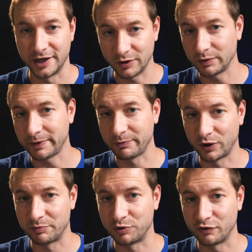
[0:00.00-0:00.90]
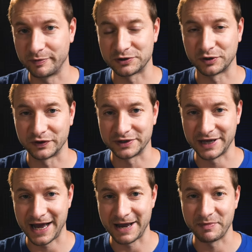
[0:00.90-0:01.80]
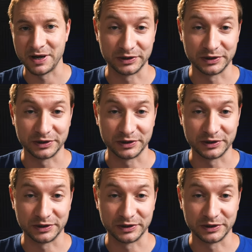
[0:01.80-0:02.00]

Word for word: There will be more improvements over time,